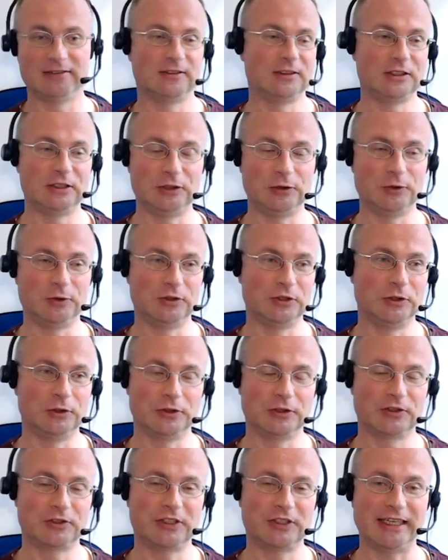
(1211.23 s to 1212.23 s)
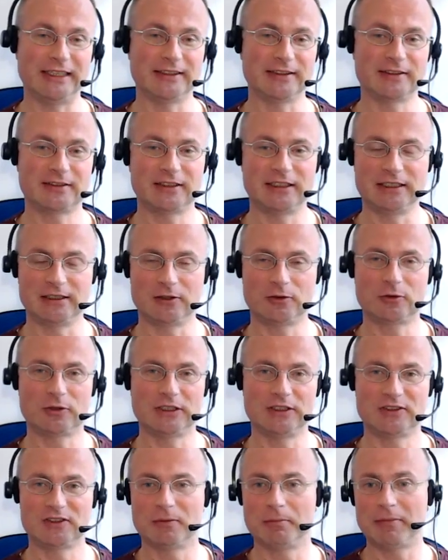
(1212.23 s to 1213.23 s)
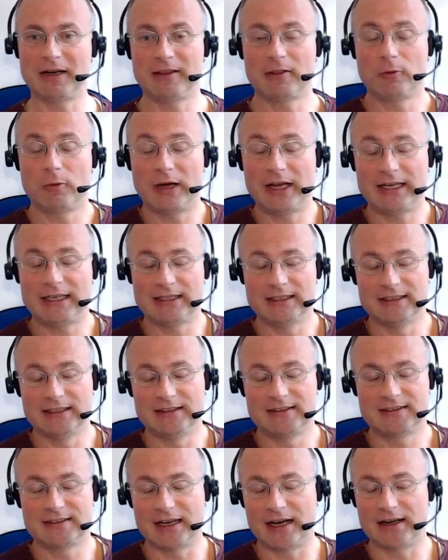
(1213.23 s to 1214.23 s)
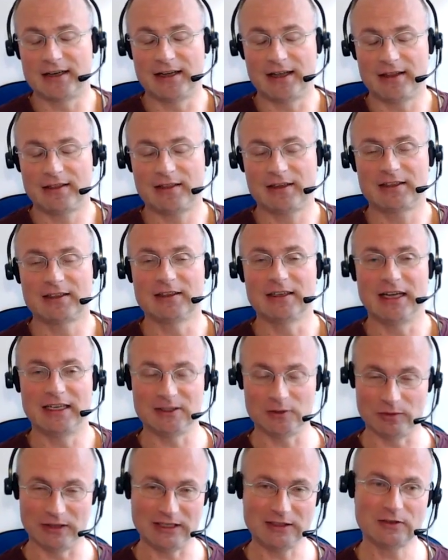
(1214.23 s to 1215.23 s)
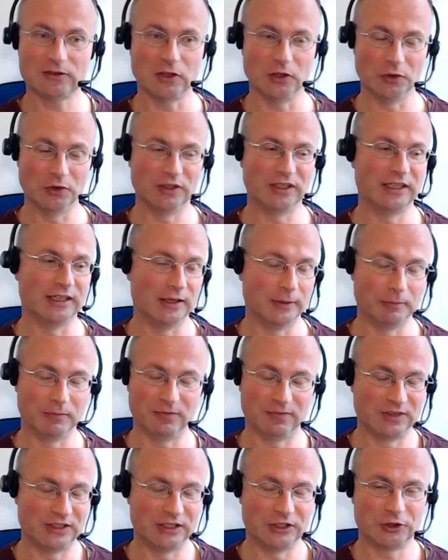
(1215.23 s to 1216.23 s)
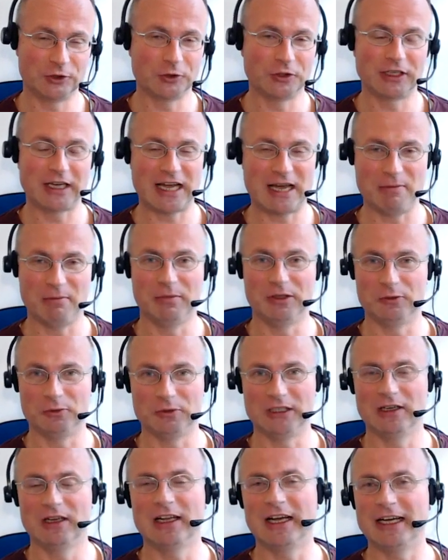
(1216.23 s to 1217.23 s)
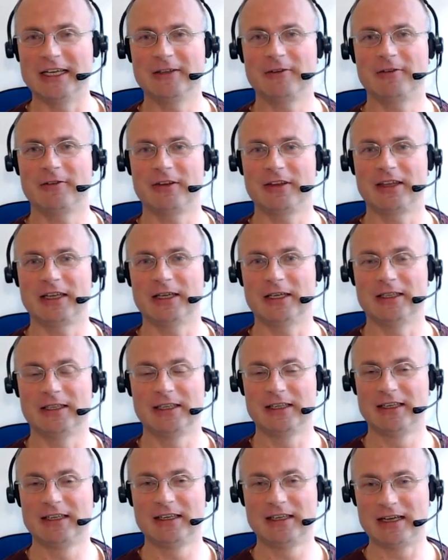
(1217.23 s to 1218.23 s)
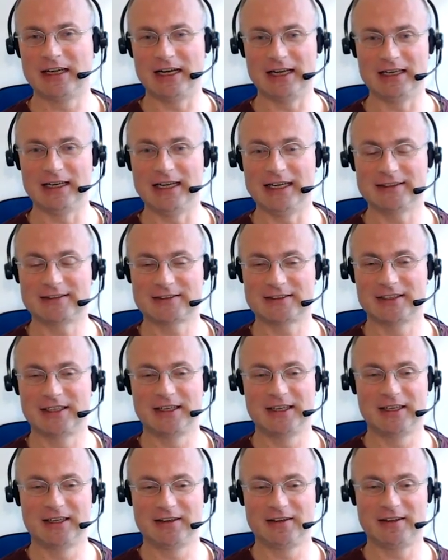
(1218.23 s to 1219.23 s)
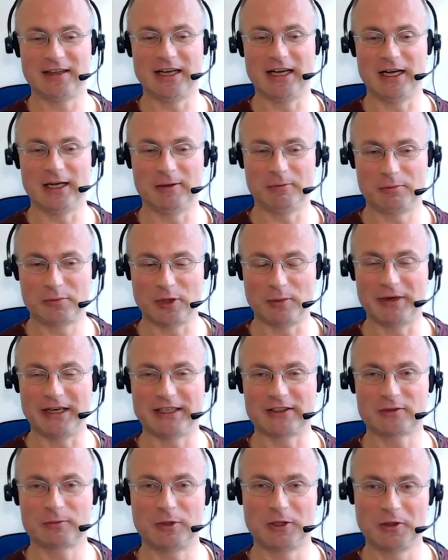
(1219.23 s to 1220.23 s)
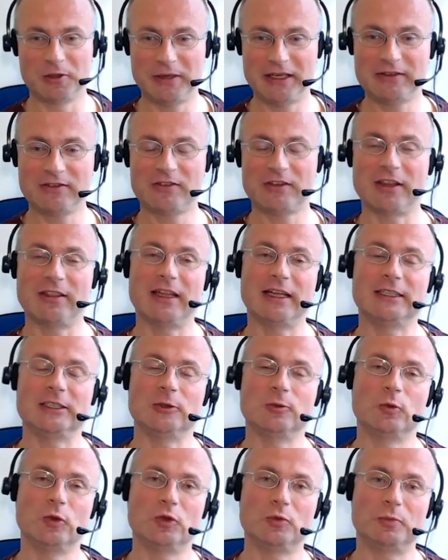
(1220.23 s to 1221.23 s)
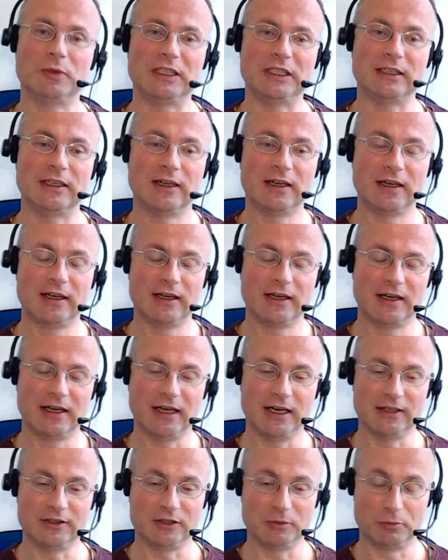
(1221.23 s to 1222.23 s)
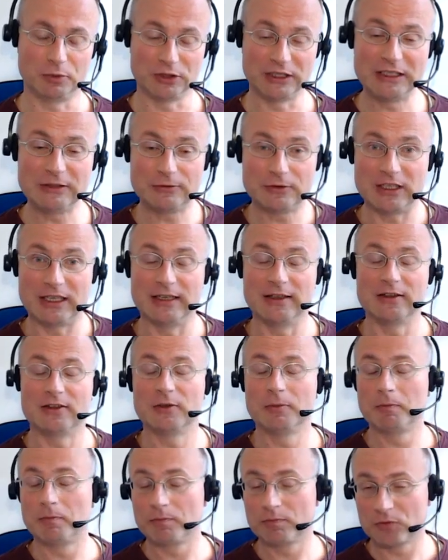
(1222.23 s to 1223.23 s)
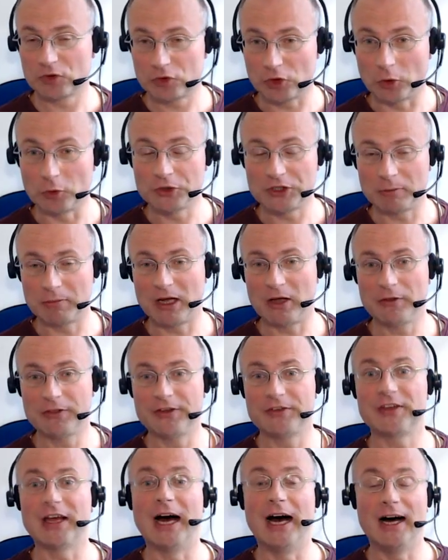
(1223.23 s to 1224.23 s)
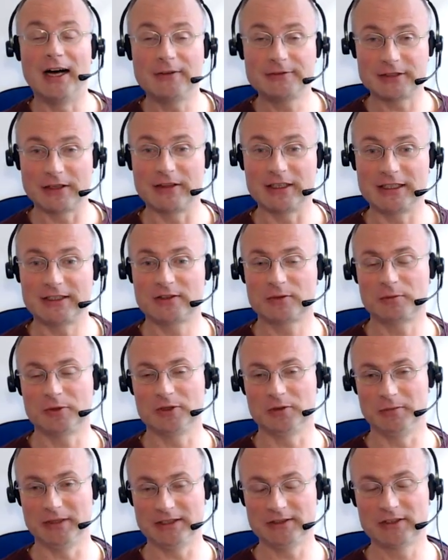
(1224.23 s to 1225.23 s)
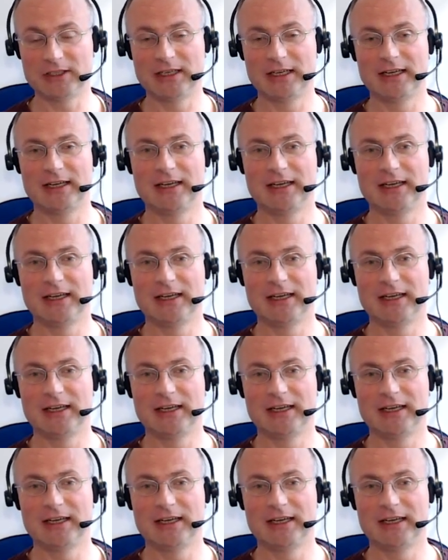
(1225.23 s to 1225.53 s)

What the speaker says: your sales increase. By the way, it's unethical anyway, so it shouldn't happen in real life there, unless there are proper experiments, and then you would be debriefed and told about this after the experiment.